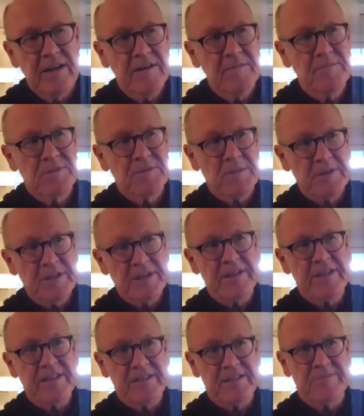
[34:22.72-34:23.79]
Somebody
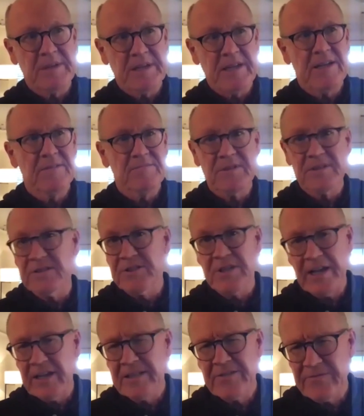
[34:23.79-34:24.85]
that's become
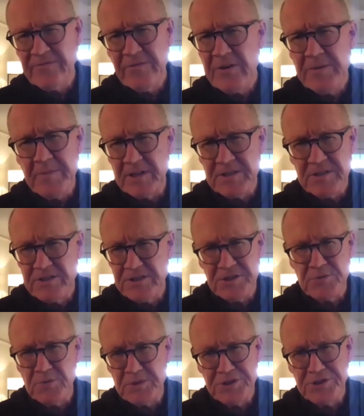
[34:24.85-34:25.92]
very much
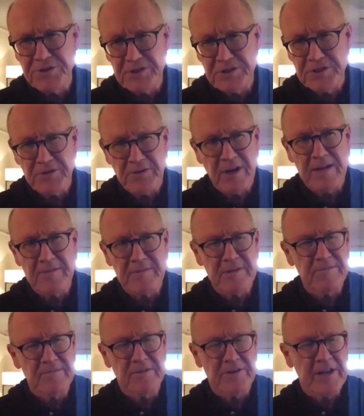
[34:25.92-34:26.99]
just what you described.
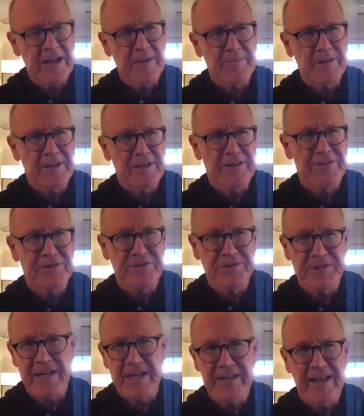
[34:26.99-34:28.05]
I'm very happy to hear you
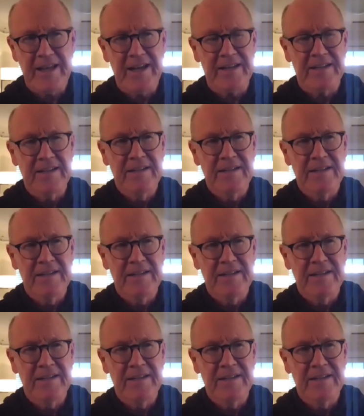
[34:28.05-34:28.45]
say that.